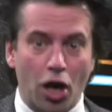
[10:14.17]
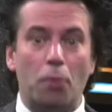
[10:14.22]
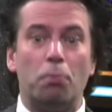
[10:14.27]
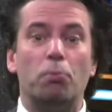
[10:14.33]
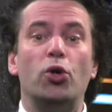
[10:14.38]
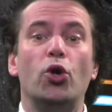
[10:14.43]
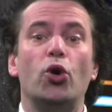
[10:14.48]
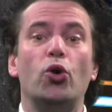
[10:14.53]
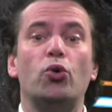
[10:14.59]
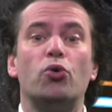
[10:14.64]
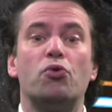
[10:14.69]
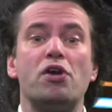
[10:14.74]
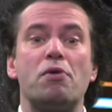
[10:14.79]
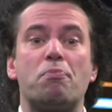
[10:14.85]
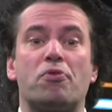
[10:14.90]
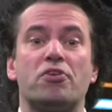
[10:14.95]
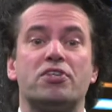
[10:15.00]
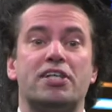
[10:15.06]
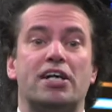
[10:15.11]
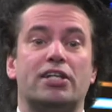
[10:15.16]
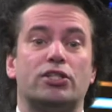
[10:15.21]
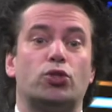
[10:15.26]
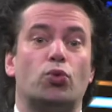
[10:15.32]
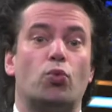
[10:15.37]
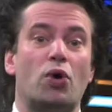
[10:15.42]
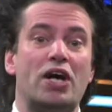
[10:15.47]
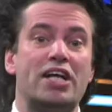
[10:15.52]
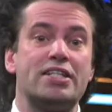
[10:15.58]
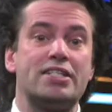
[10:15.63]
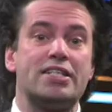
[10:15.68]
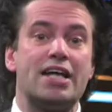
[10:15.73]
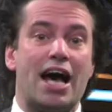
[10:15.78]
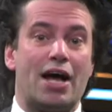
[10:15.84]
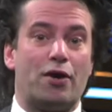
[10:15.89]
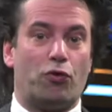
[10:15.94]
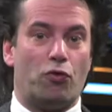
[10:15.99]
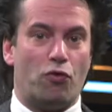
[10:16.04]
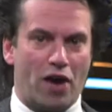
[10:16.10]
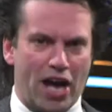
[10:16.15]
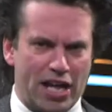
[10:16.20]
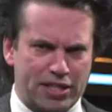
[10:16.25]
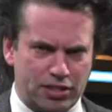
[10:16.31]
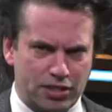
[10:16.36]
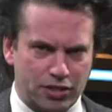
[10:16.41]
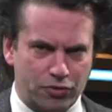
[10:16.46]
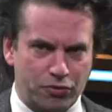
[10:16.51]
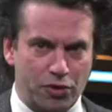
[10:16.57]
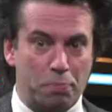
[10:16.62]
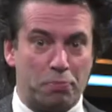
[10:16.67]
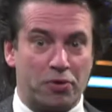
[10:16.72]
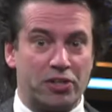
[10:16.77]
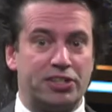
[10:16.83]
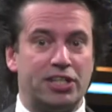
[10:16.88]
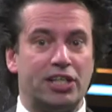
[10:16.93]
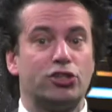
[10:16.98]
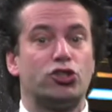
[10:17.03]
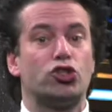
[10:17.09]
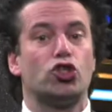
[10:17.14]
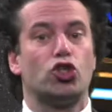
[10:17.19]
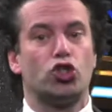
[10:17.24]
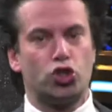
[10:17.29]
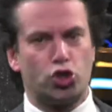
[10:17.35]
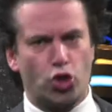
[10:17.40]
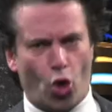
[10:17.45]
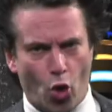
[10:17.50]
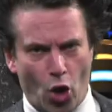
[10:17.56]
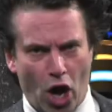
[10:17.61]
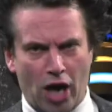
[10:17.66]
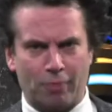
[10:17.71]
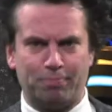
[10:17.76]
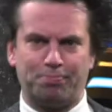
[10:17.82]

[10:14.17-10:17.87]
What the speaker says: blue represents wind, and red represents solar.